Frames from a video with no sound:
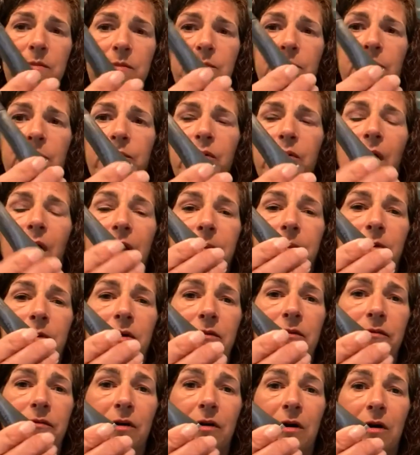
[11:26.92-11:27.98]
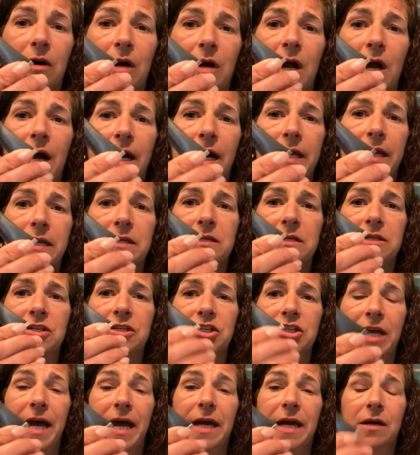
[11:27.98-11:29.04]
primer for
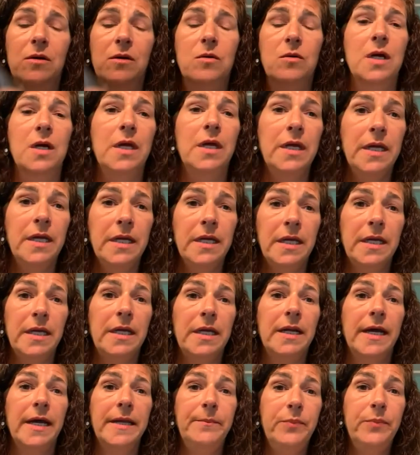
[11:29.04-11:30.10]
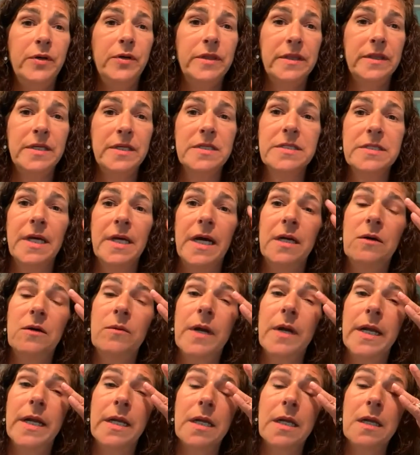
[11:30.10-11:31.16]
eyeshadow. And I put this on
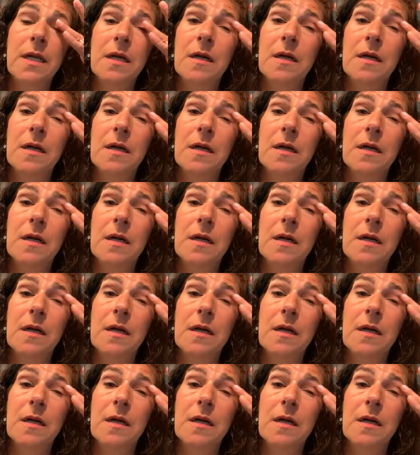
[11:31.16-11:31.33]
already.